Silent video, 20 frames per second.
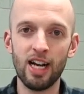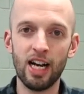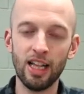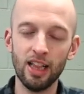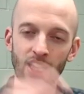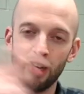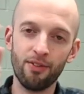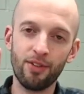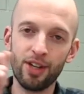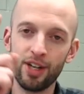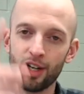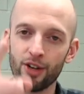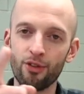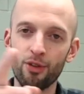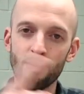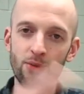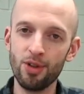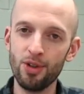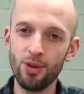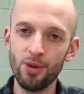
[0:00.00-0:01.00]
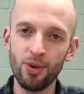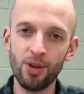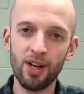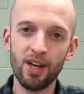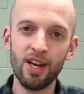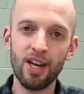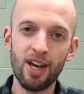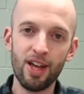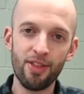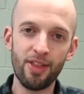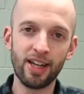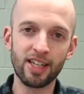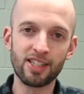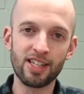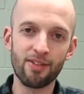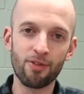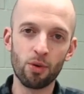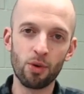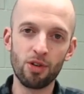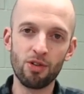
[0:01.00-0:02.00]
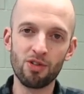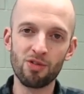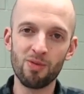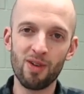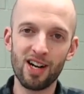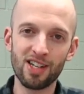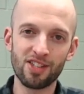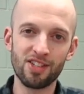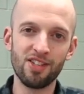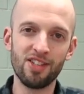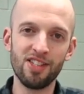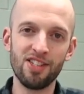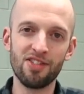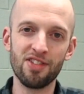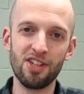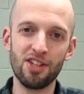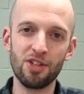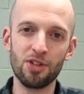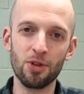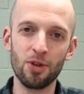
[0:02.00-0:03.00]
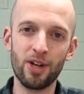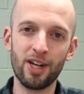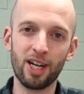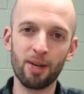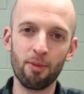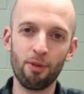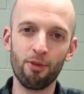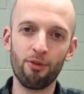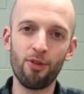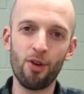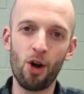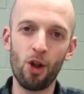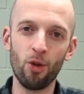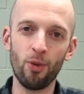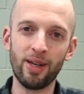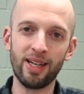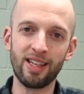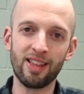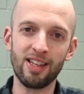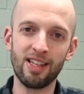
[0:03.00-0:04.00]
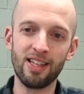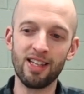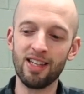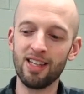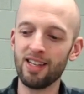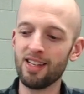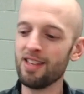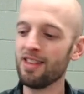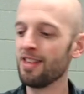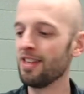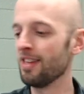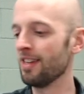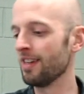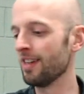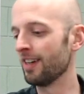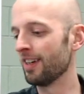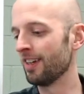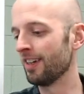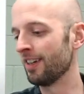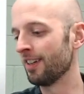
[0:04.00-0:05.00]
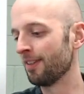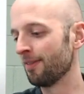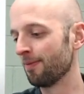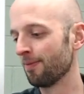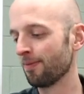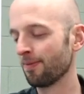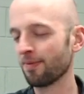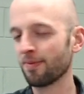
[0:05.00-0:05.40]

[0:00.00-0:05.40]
I'd love to hear from you. Thanks to everyone who's watching these and enjoying them and following the